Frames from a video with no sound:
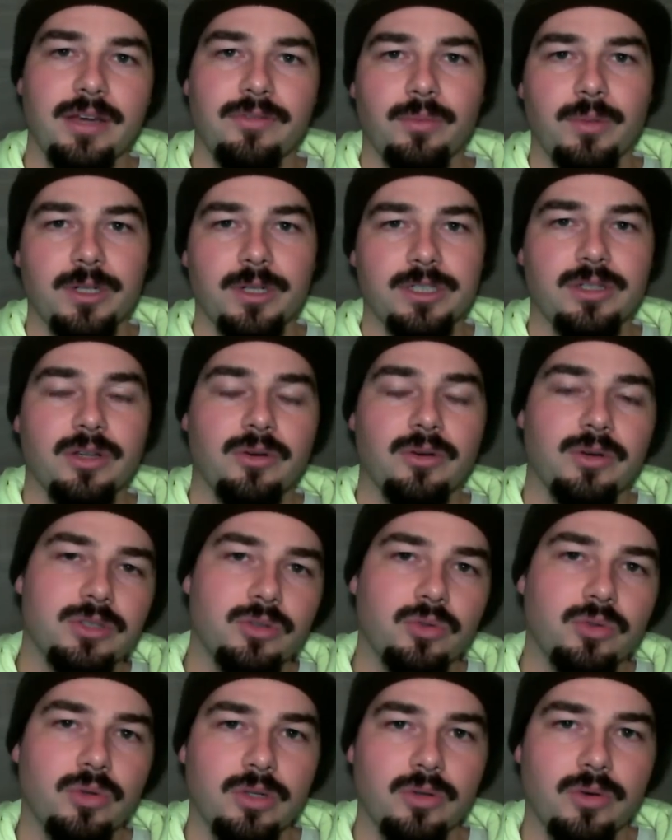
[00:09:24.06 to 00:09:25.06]
have a much lower
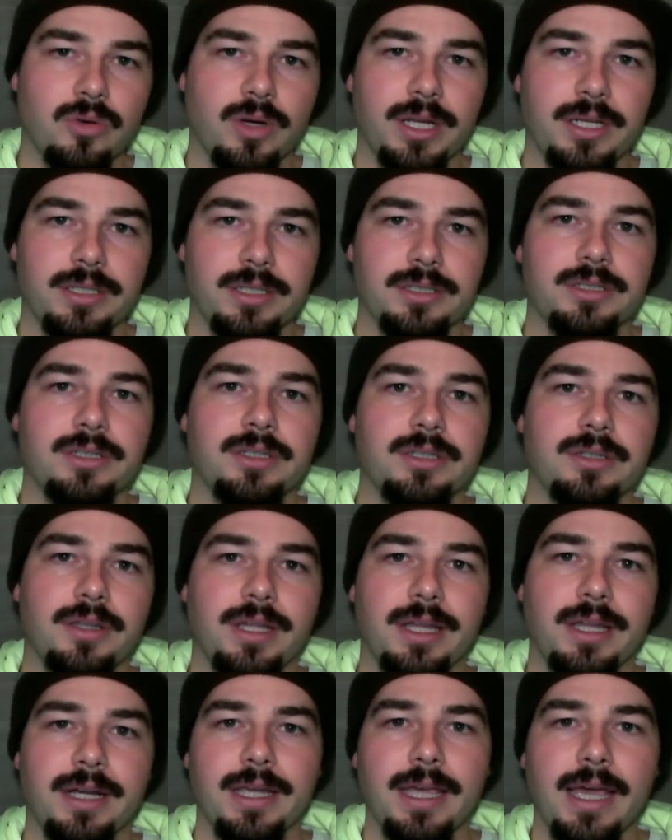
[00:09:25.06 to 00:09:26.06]
torque range
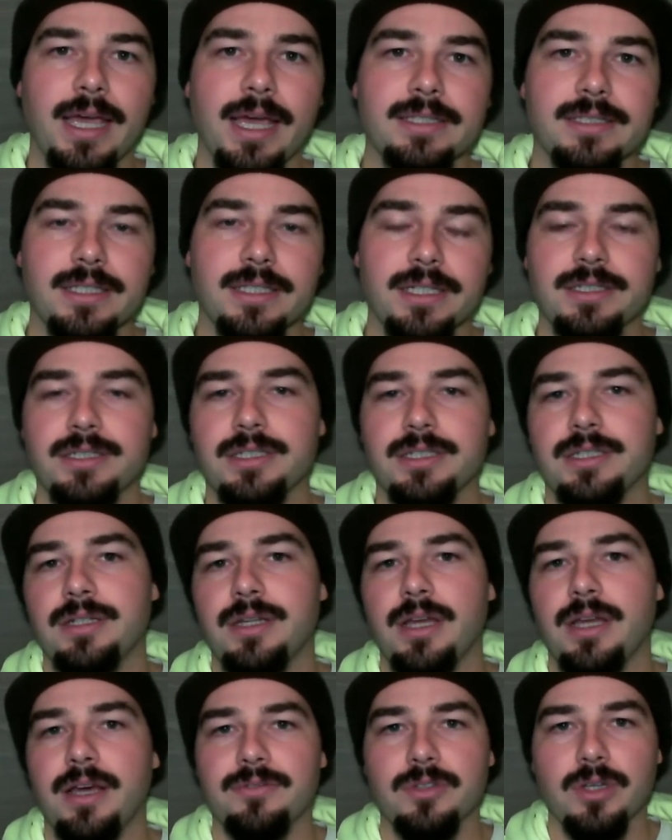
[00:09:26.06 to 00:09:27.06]
than a gas engine.
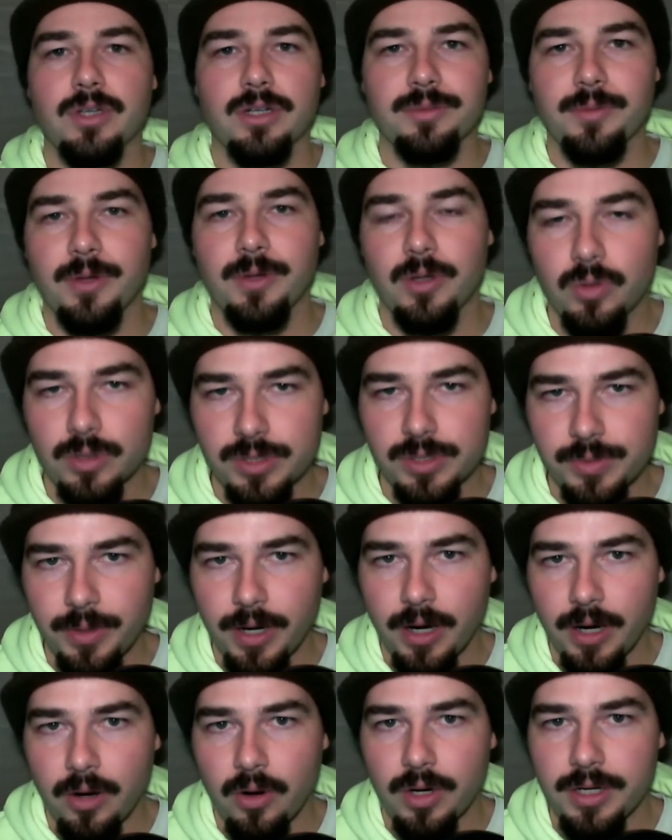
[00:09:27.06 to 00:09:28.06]
I've talked about
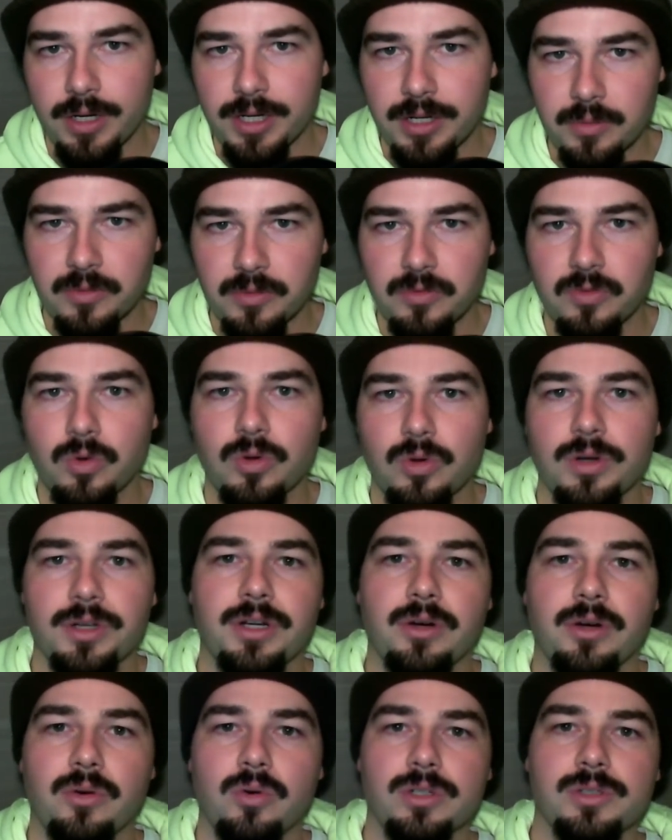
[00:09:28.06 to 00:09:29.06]
horsepower on here before. You
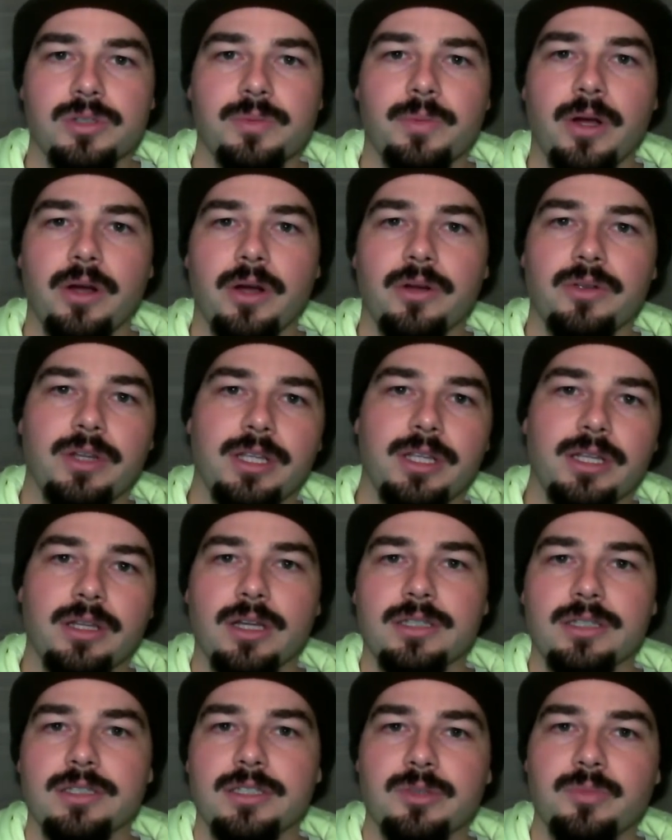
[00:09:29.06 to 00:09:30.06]
know, horsepower, you need
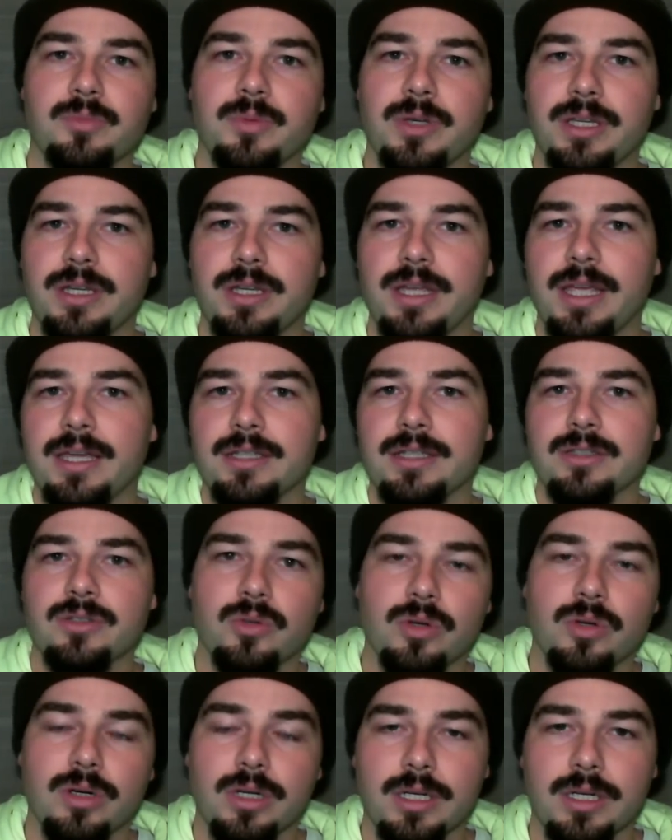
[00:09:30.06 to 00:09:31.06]
lots of speed and
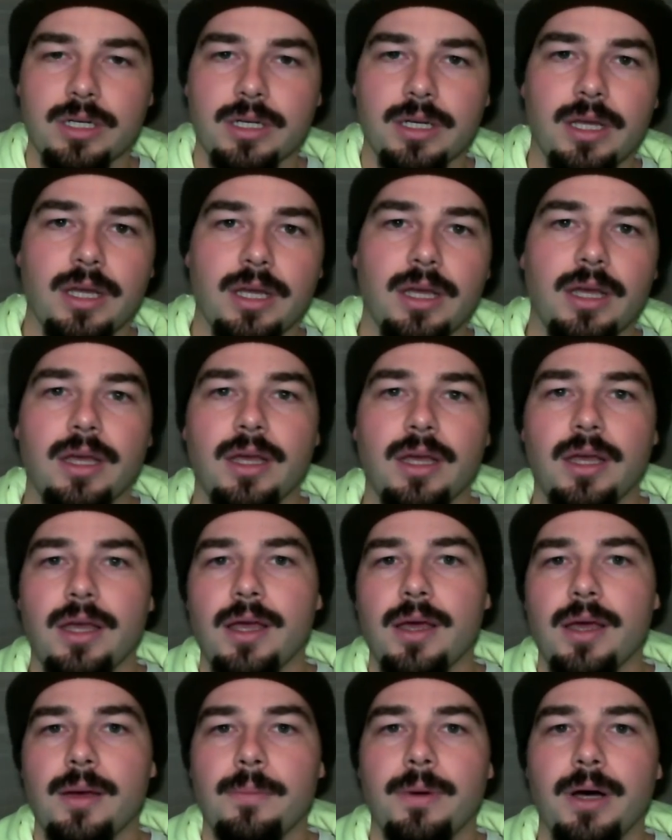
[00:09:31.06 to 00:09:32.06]
torque.
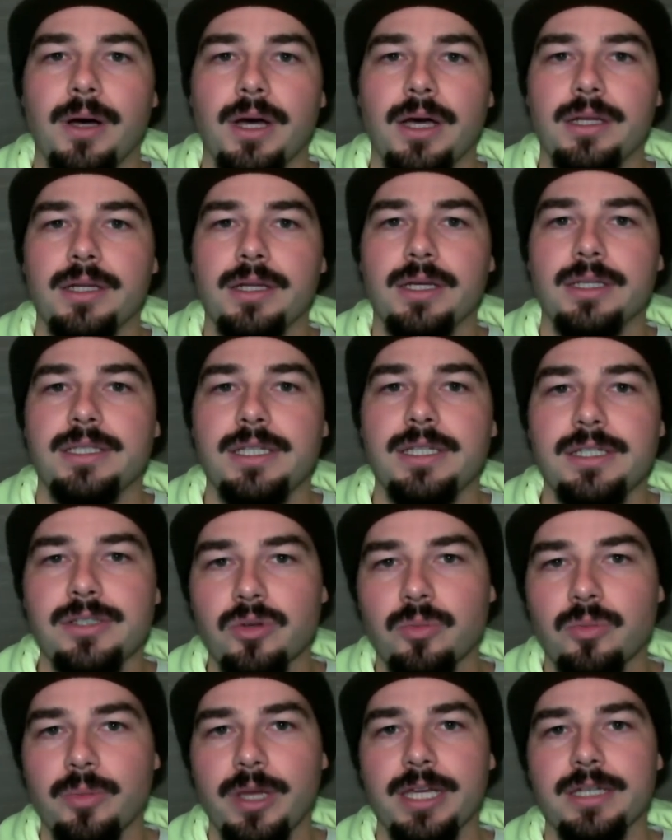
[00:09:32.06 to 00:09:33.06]
But a
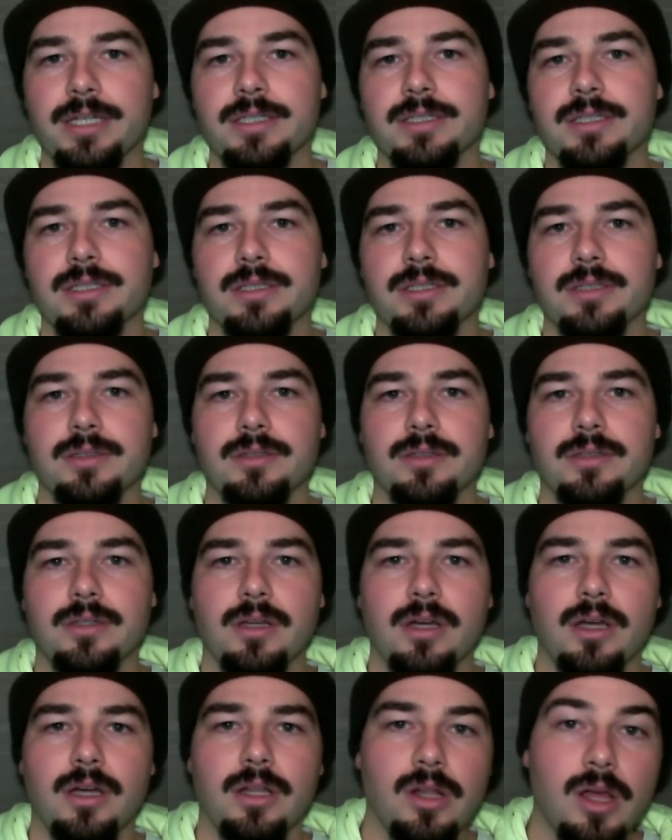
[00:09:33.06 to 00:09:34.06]
diesel makes
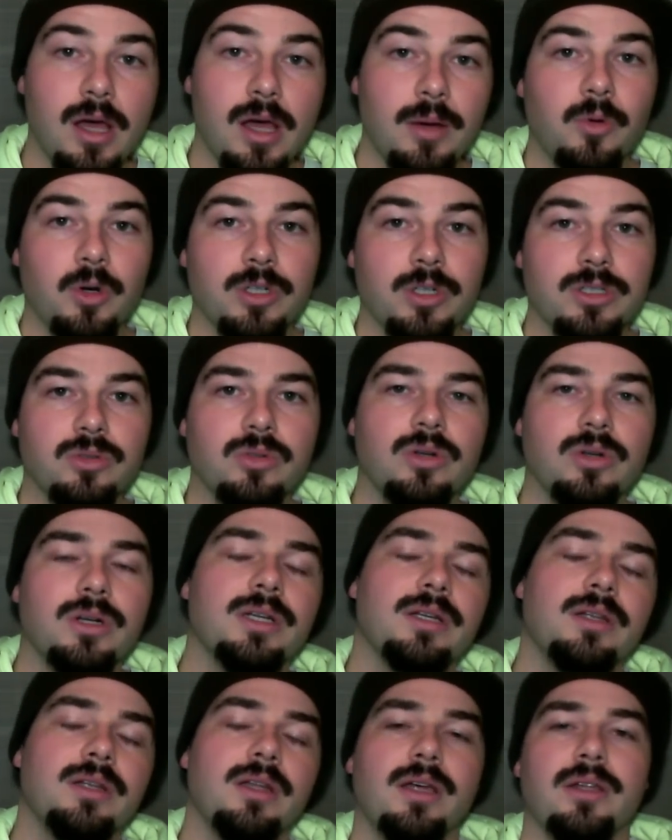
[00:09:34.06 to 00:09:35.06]
a lot more torque
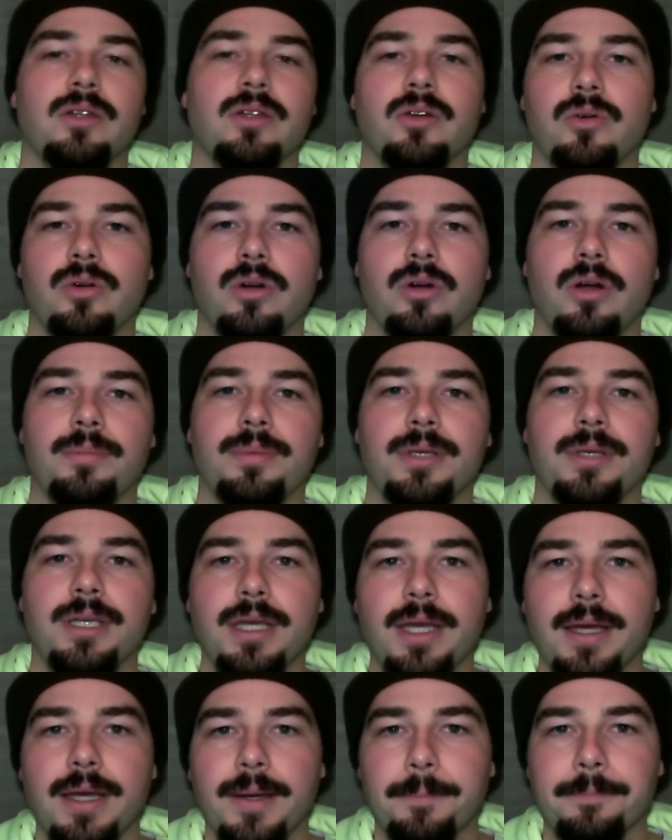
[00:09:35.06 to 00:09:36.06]
at a lot lower
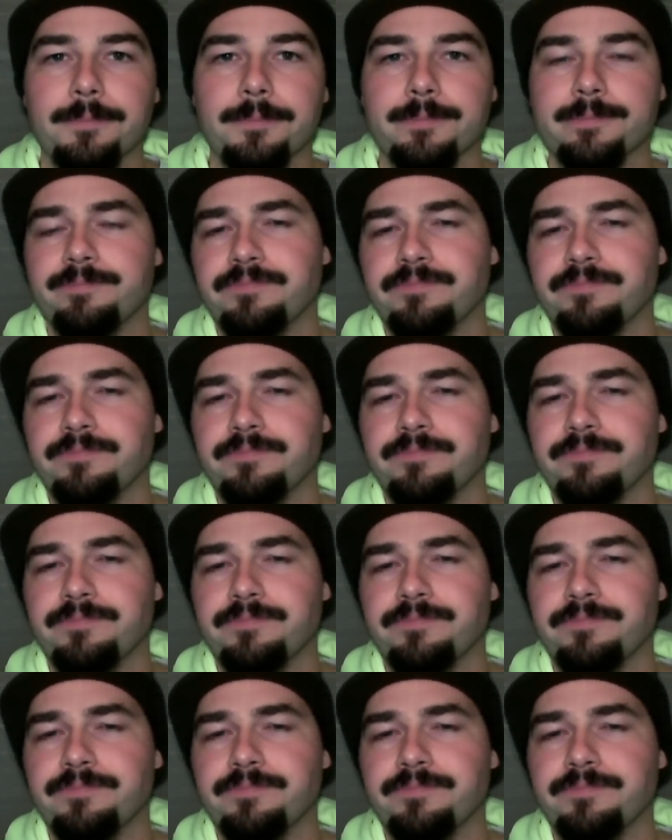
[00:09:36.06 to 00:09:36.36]
RPM.